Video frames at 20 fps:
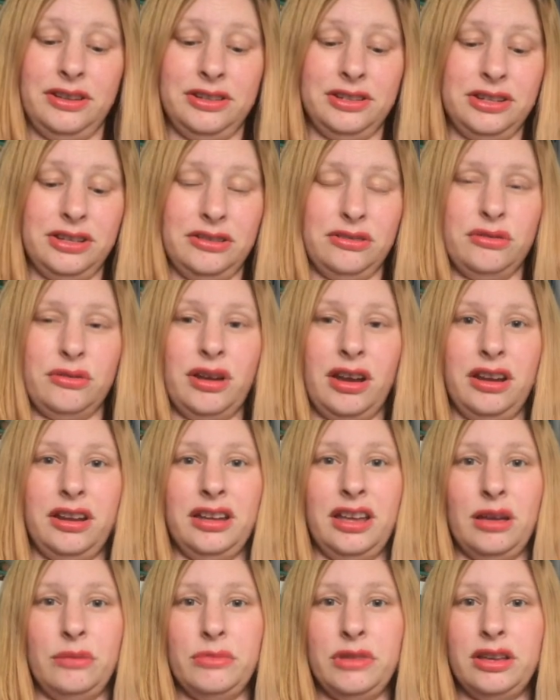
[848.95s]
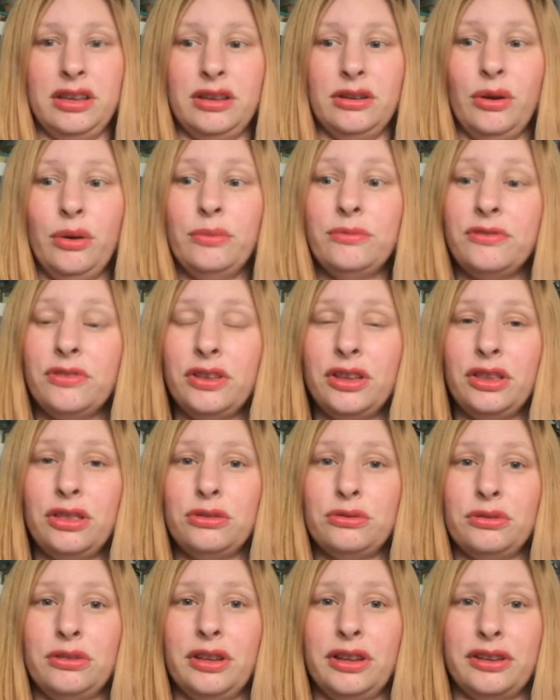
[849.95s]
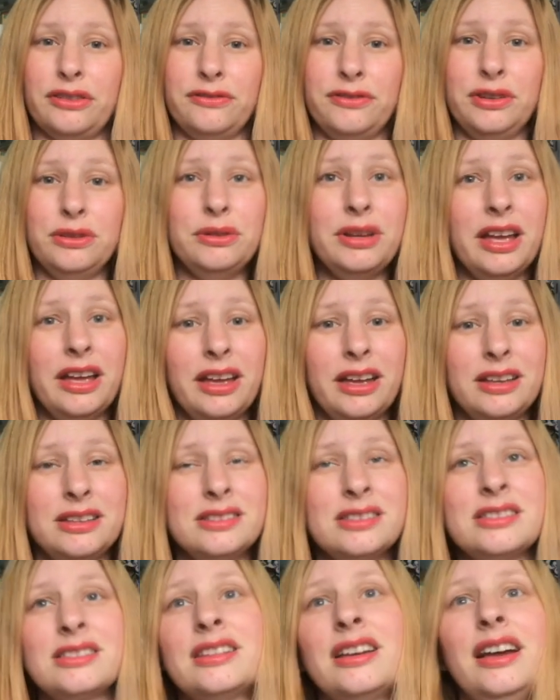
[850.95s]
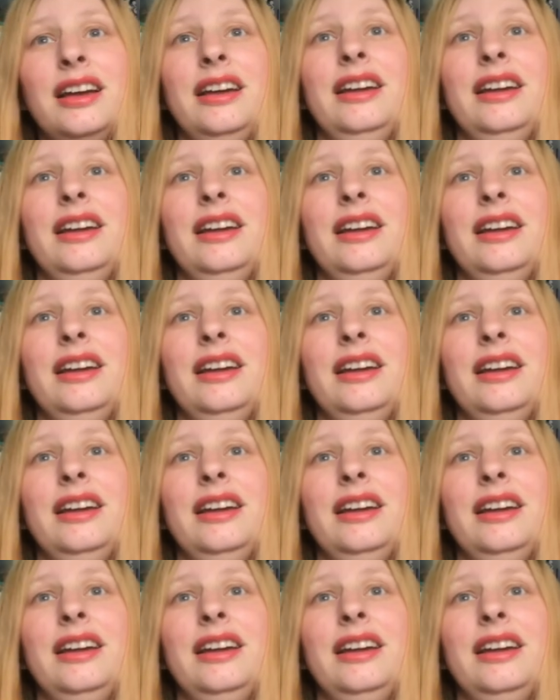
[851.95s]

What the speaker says: to kind of get me hopefully through like a few days,